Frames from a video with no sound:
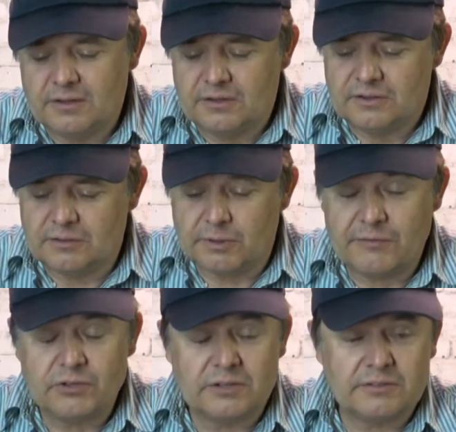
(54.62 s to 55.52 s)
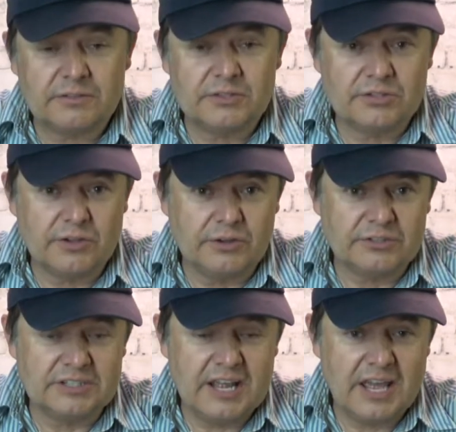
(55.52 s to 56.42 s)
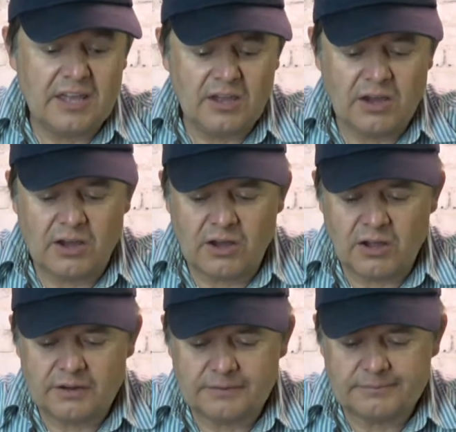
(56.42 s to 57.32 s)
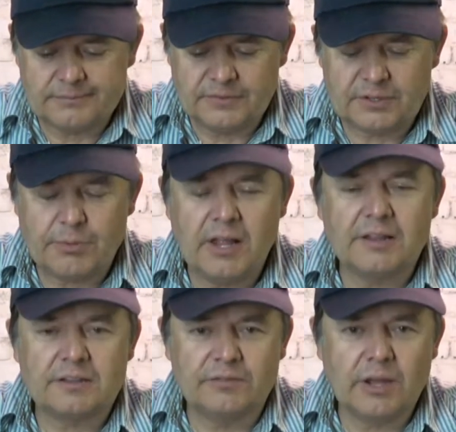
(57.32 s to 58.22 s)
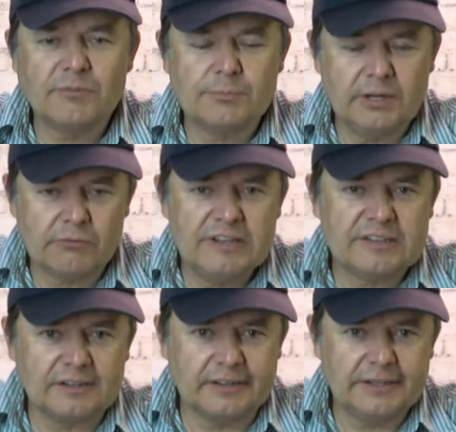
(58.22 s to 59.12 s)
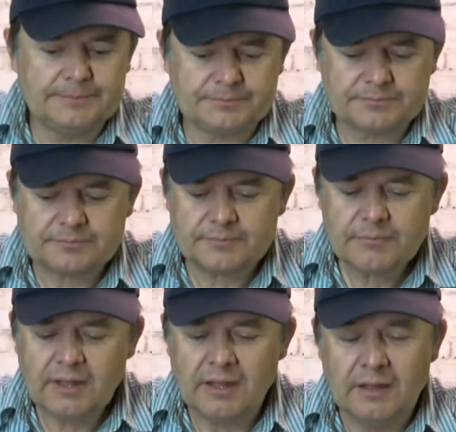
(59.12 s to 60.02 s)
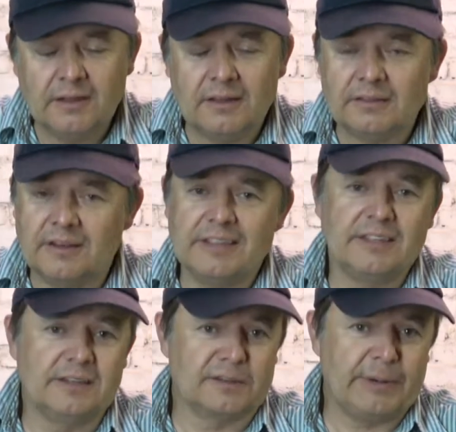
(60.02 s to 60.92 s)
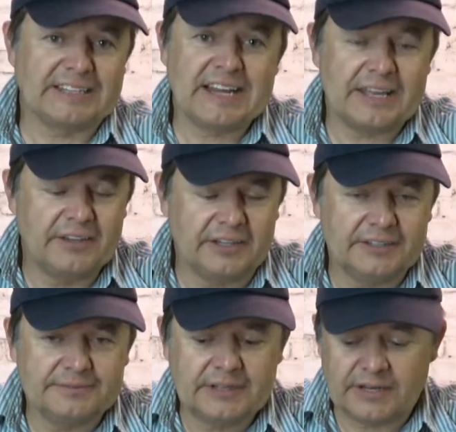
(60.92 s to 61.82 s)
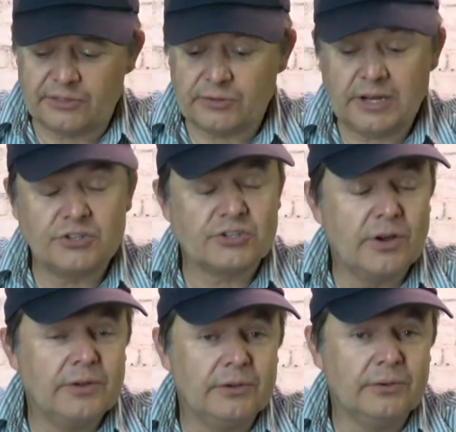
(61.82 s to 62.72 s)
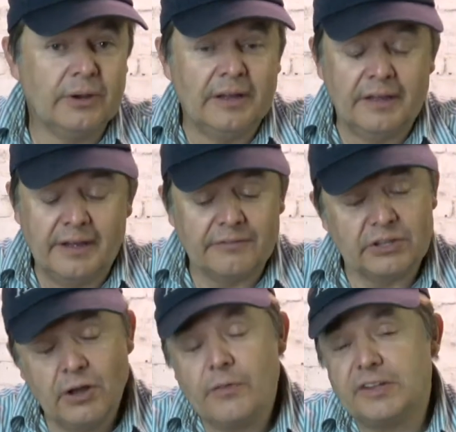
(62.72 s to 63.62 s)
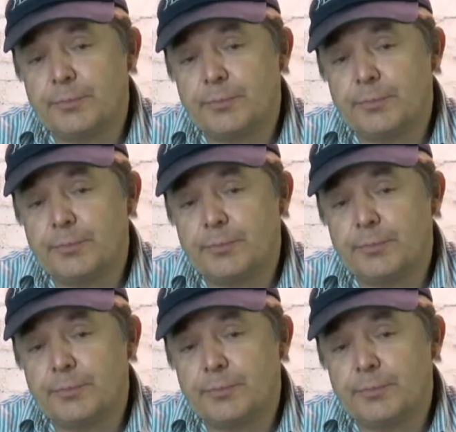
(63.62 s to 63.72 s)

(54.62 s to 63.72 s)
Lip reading: So what I've got to show you today are some plants that have come to me recently that I think are spectacular. And I thought I'd show you, having got these